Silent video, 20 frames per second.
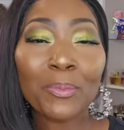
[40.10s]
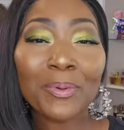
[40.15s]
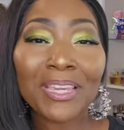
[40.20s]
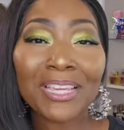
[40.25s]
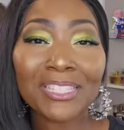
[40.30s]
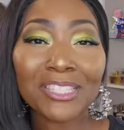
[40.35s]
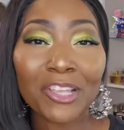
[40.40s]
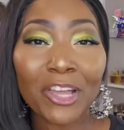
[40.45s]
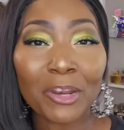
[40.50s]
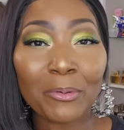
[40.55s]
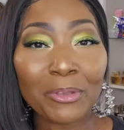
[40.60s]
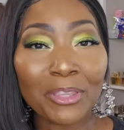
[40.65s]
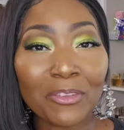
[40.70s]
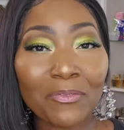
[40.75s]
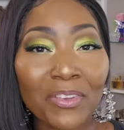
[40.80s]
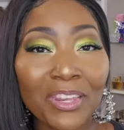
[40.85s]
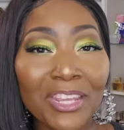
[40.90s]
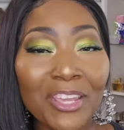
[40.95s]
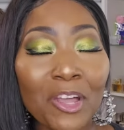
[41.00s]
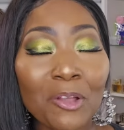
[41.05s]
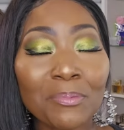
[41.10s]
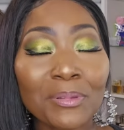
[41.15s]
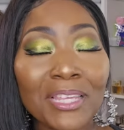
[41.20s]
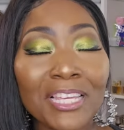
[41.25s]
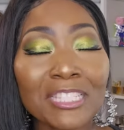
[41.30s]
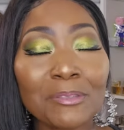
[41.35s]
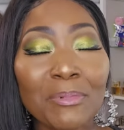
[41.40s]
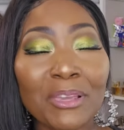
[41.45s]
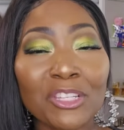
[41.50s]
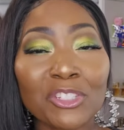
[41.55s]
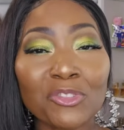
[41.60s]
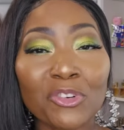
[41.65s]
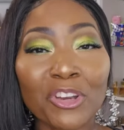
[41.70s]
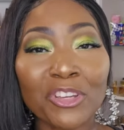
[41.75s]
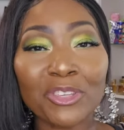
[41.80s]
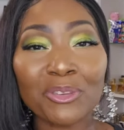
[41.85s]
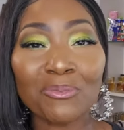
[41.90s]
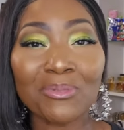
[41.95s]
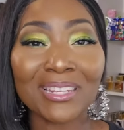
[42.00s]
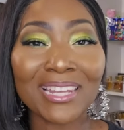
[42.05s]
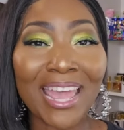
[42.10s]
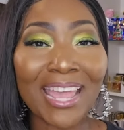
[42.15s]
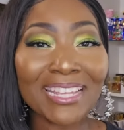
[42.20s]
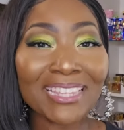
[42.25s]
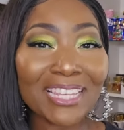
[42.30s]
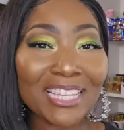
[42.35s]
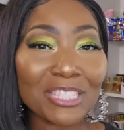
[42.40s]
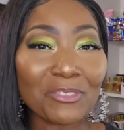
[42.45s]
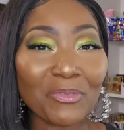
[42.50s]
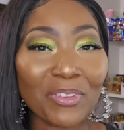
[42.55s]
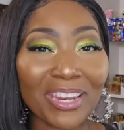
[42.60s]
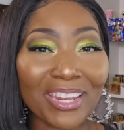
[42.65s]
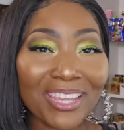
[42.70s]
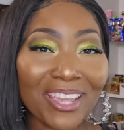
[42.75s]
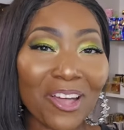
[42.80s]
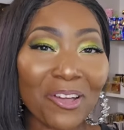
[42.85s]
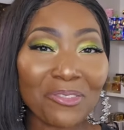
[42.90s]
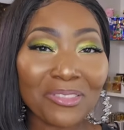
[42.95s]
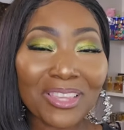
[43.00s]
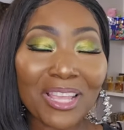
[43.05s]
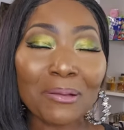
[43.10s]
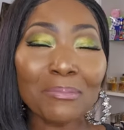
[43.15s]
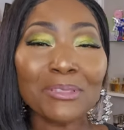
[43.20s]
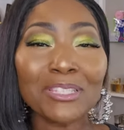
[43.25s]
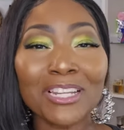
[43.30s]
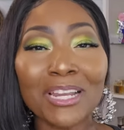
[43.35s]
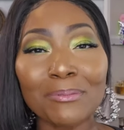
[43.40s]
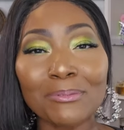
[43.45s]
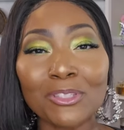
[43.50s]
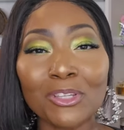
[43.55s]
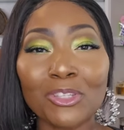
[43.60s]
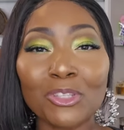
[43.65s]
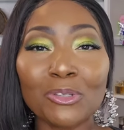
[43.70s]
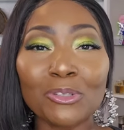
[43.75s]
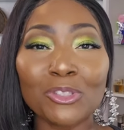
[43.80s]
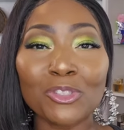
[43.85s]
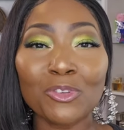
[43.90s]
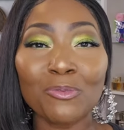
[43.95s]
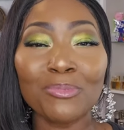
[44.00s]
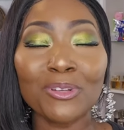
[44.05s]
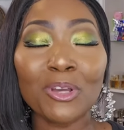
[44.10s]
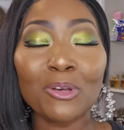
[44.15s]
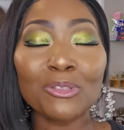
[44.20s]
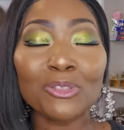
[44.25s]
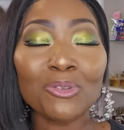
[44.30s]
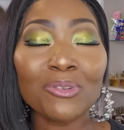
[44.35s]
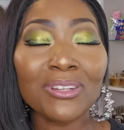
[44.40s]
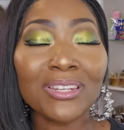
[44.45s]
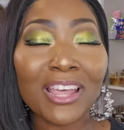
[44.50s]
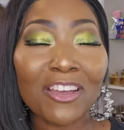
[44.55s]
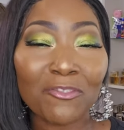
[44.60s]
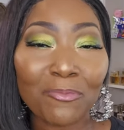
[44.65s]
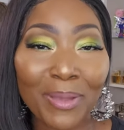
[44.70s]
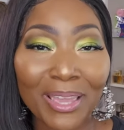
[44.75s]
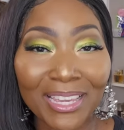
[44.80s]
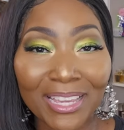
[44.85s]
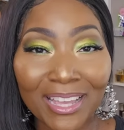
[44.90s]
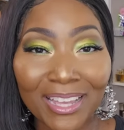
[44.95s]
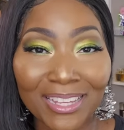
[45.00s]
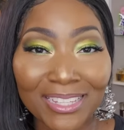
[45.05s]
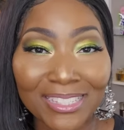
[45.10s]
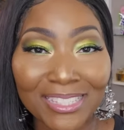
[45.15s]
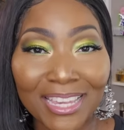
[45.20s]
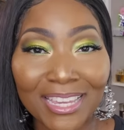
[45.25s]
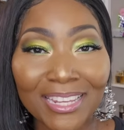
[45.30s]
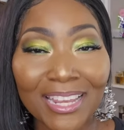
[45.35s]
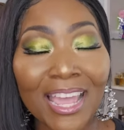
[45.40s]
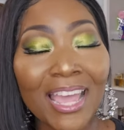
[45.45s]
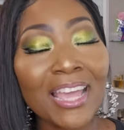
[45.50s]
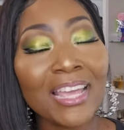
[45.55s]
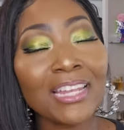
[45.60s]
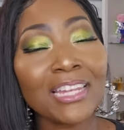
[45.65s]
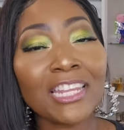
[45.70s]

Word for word: we get started with the video, please make sure you like this video, thumbs it up so YouTube knows you love my content,